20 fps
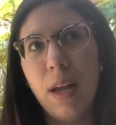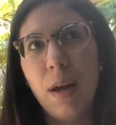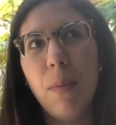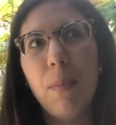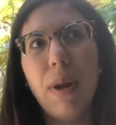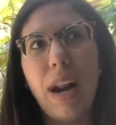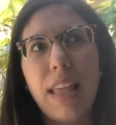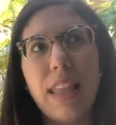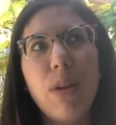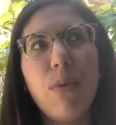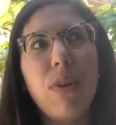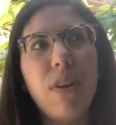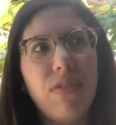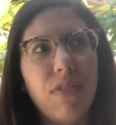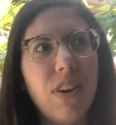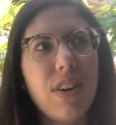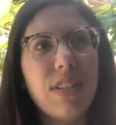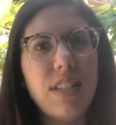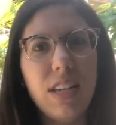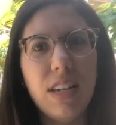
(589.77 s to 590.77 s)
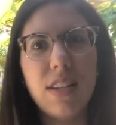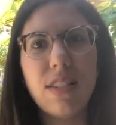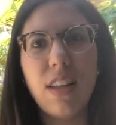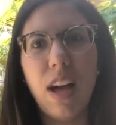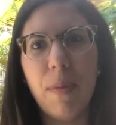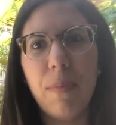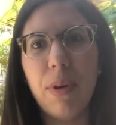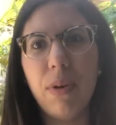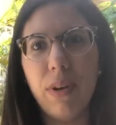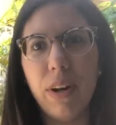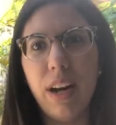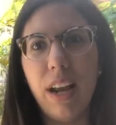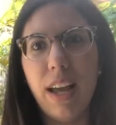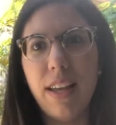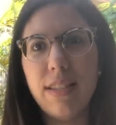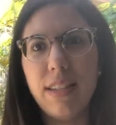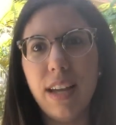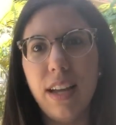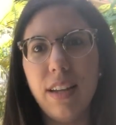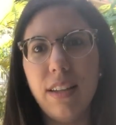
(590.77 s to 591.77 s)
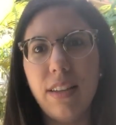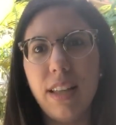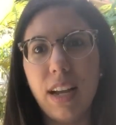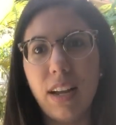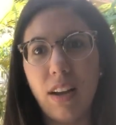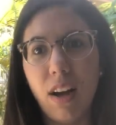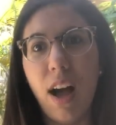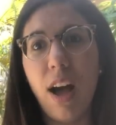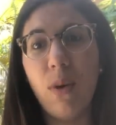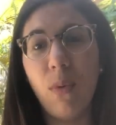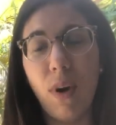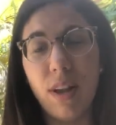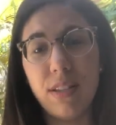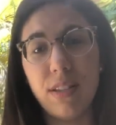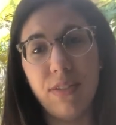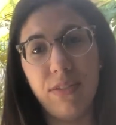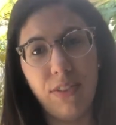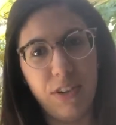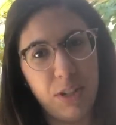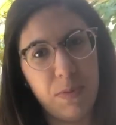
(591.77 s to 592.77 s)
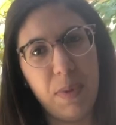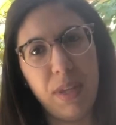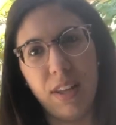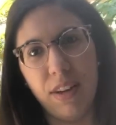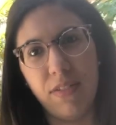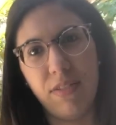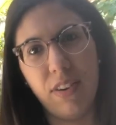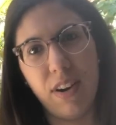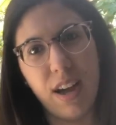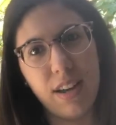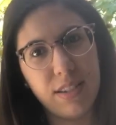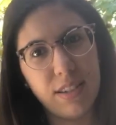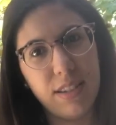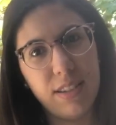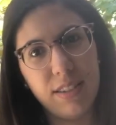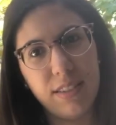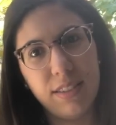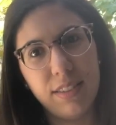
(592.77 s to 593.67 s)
But I think we first need to stop and realize that God wants to first be there for us.